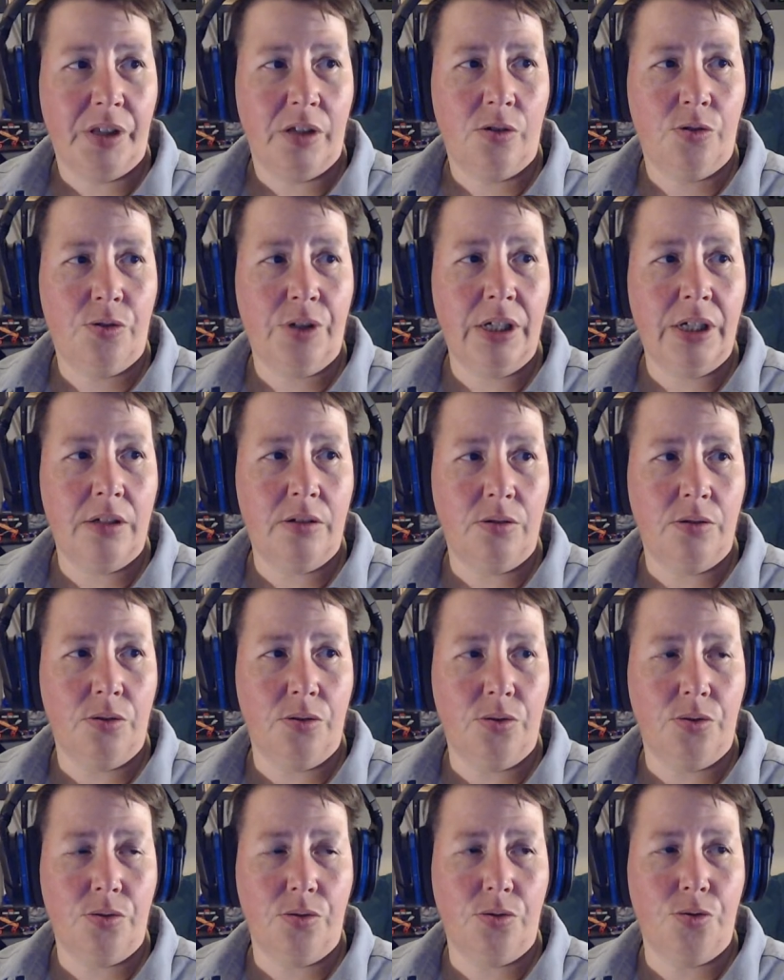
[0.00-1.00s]
Great
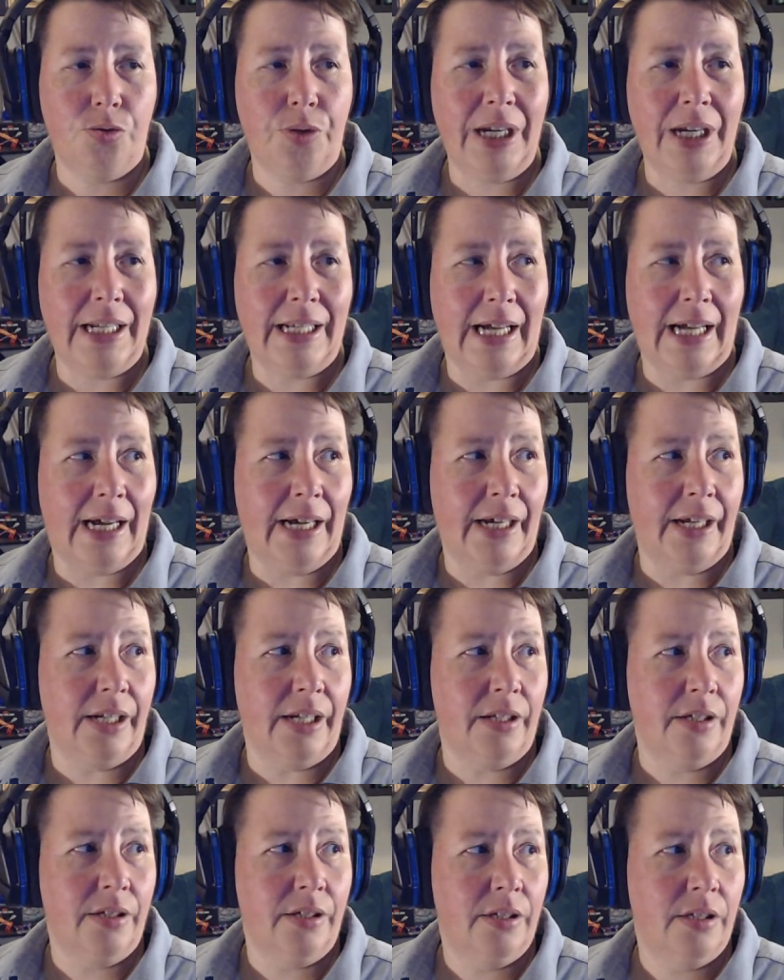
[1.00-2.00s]
guide.
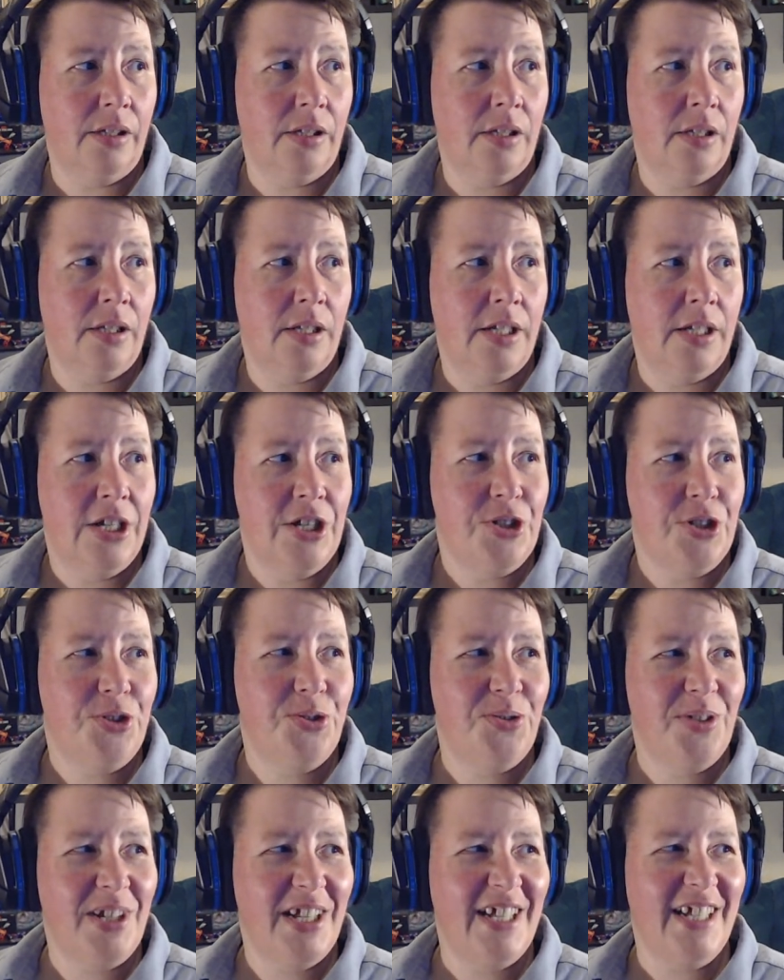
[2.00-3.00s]

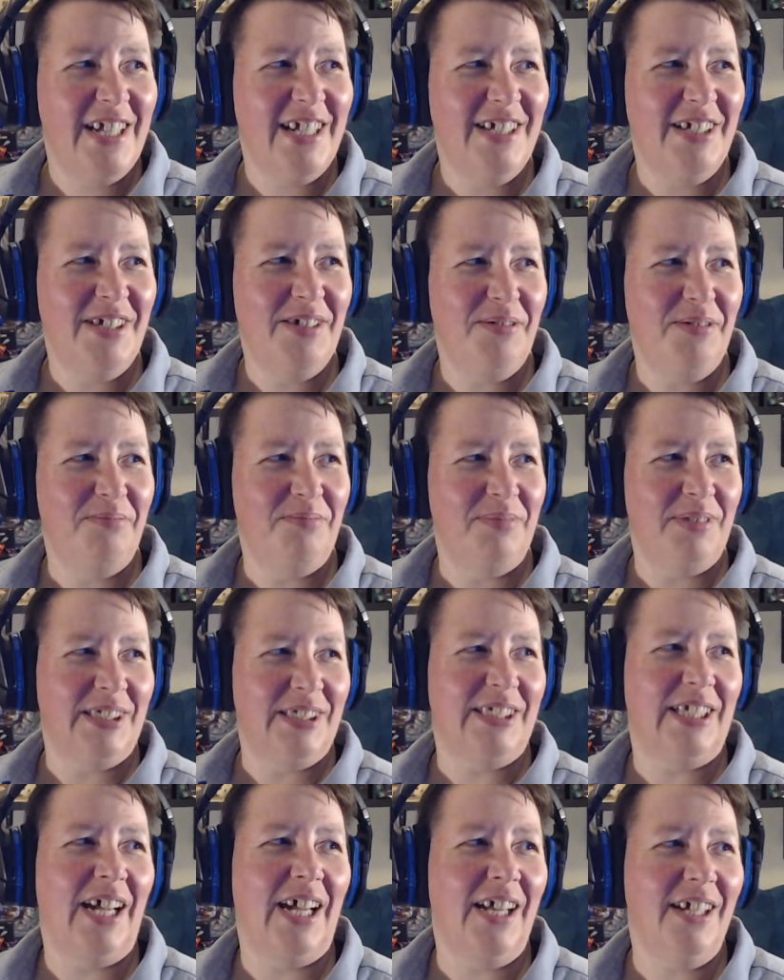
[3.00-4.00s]

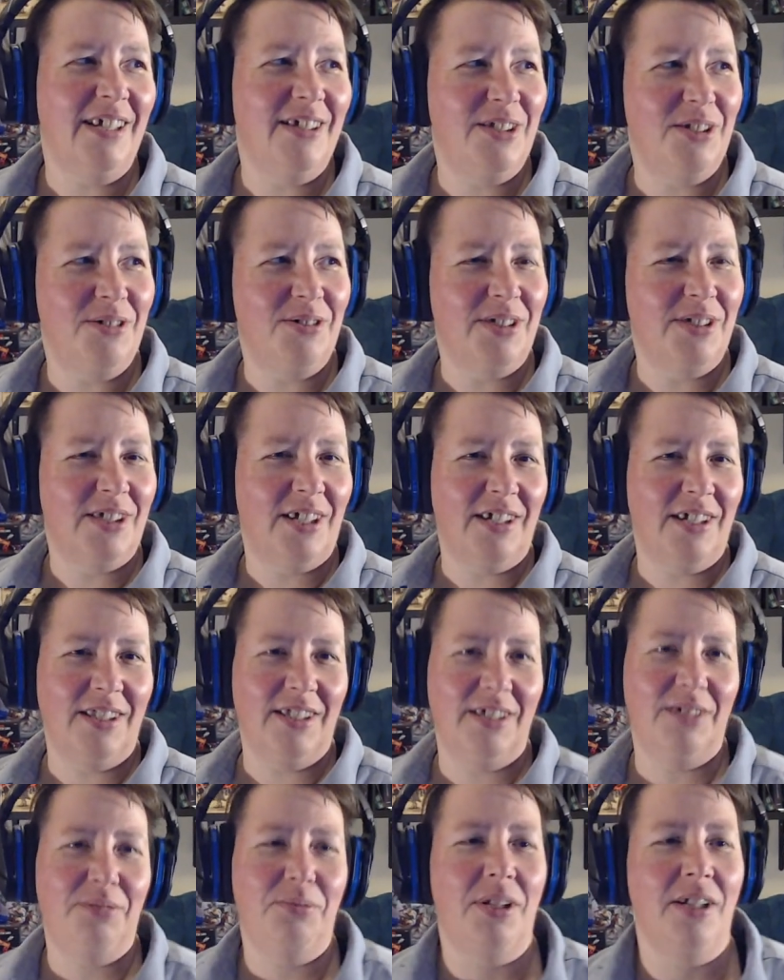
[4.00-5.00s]
Dreams, how you doing,
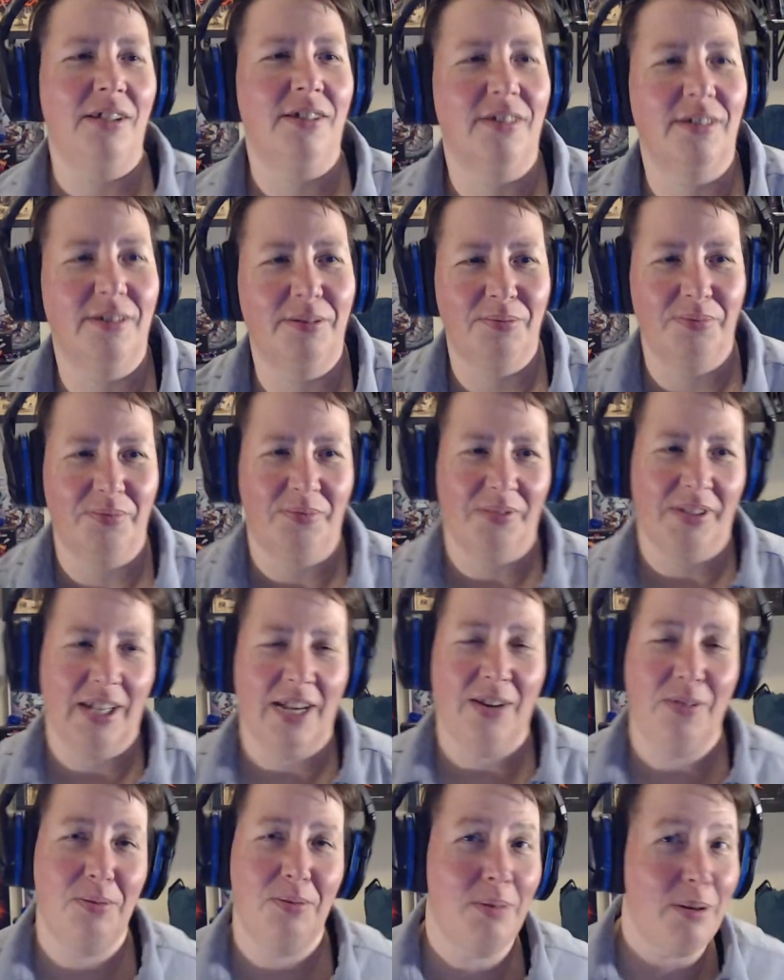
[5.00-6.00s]
darling? Welcome. I
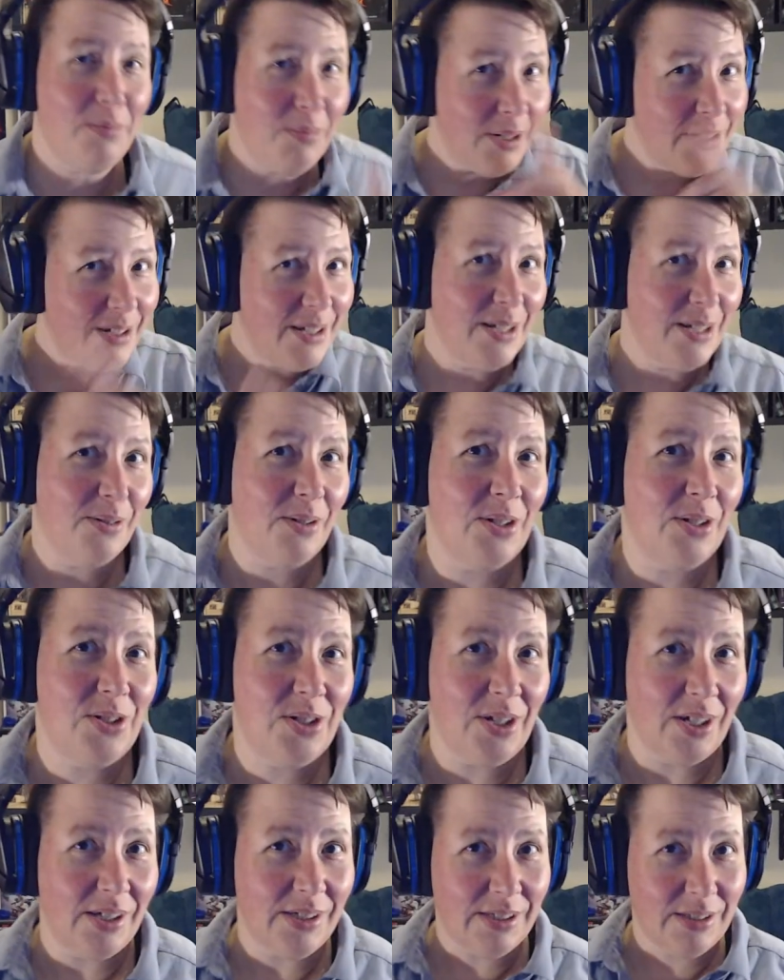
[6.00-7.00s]
remembered to
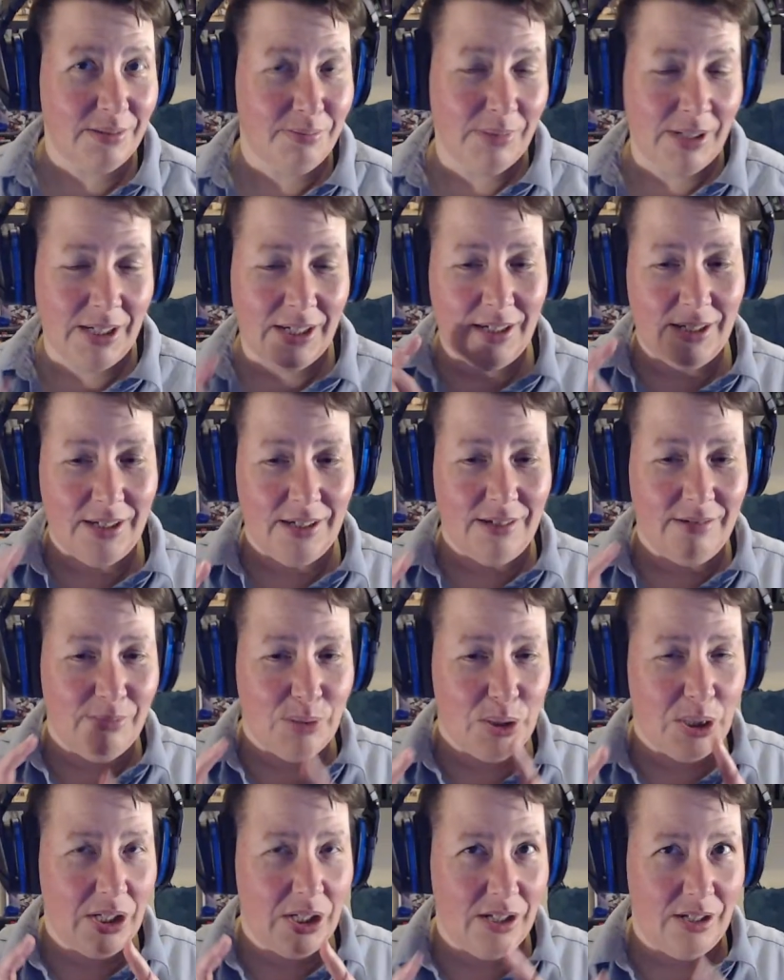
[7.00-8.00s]
adjust my
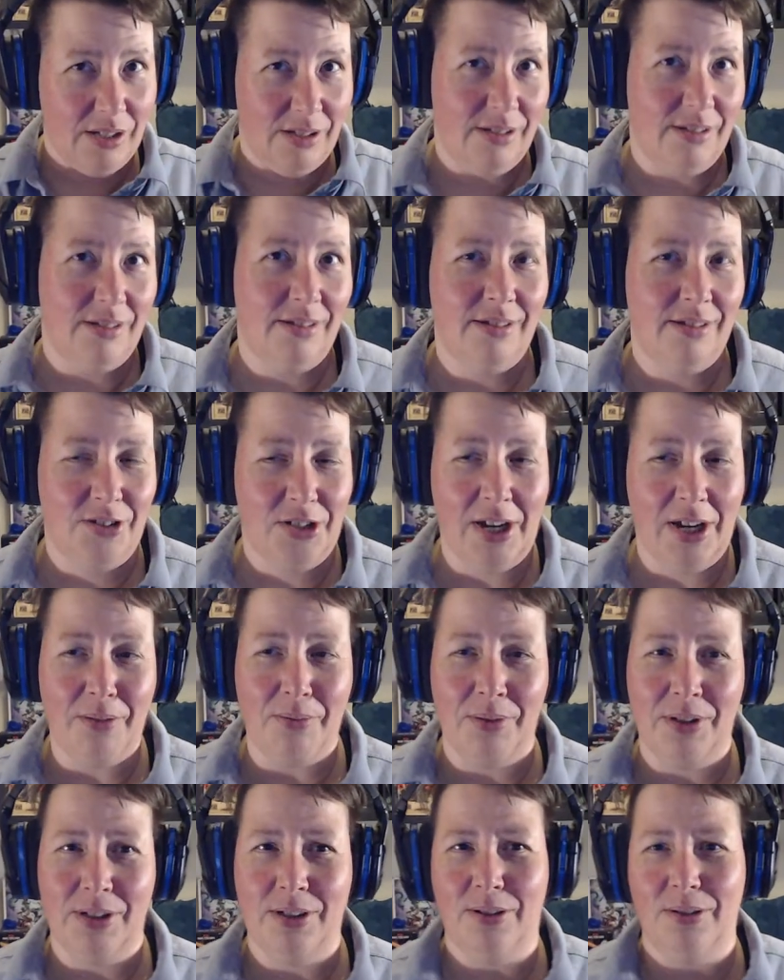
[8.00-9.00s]
chat
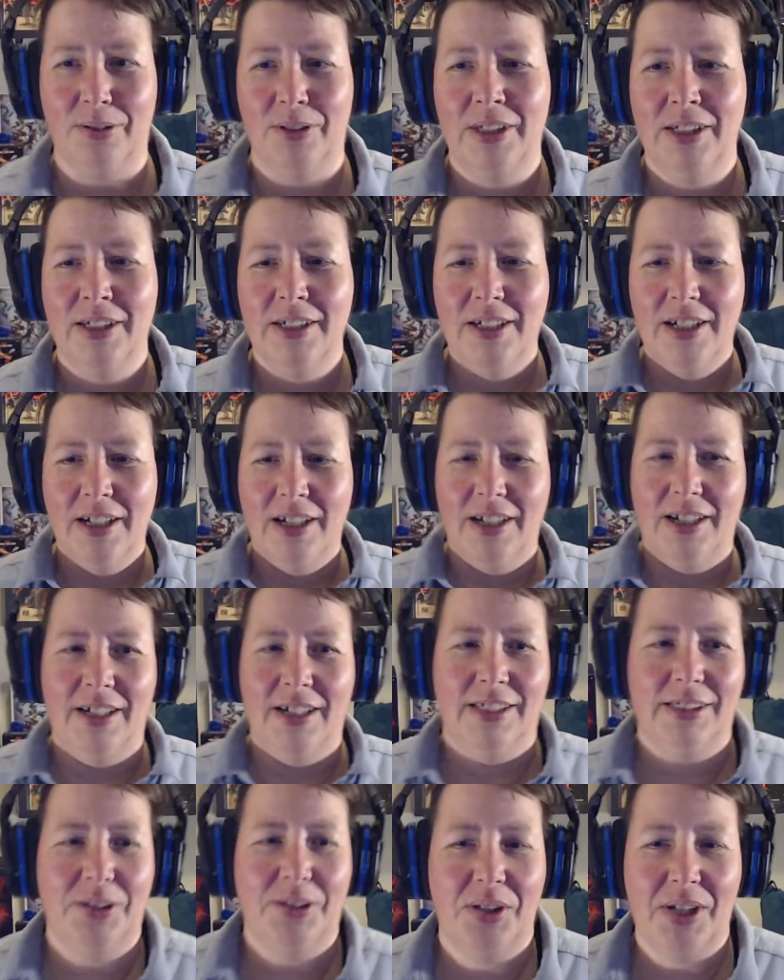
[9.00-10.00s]
window
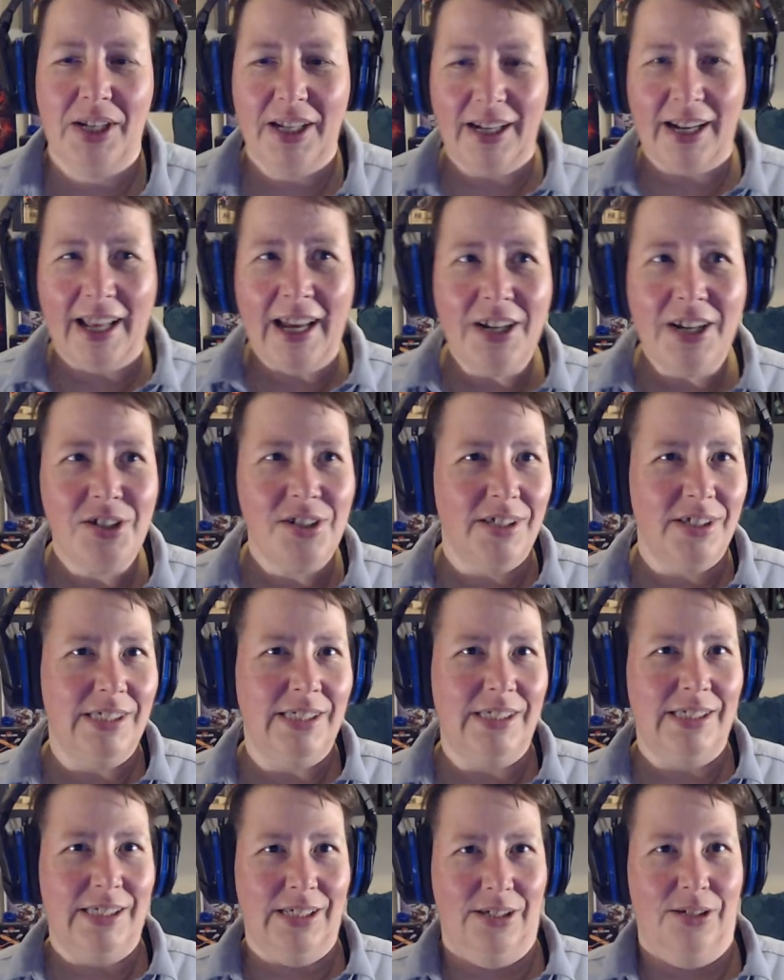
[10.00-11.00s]
so that I can actually
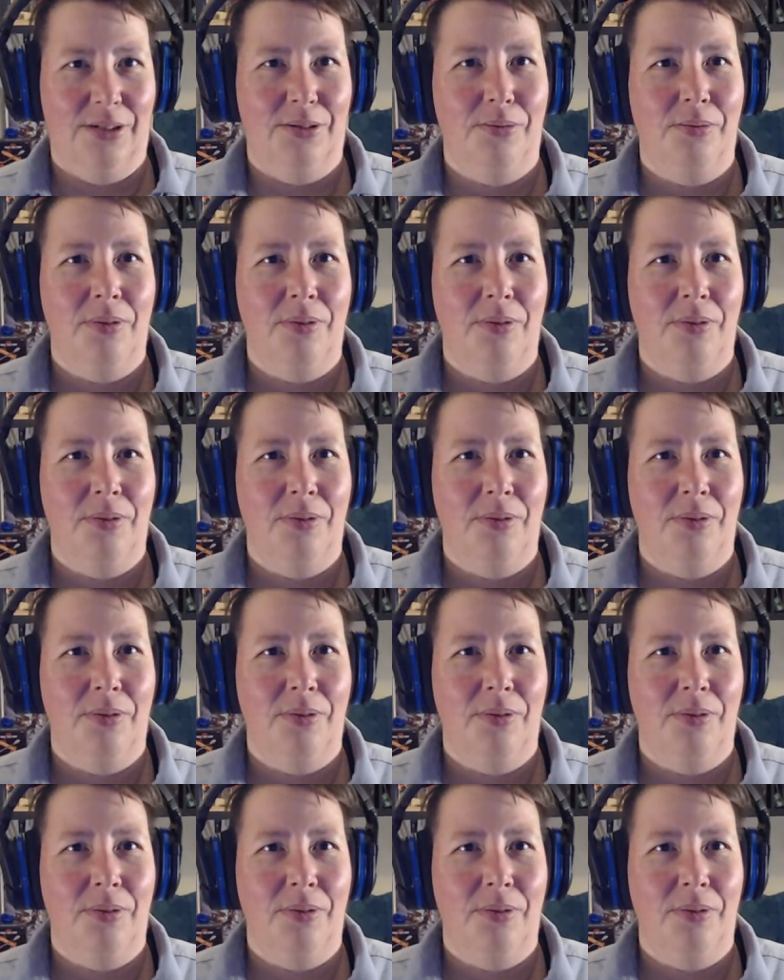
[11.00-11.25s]
see you.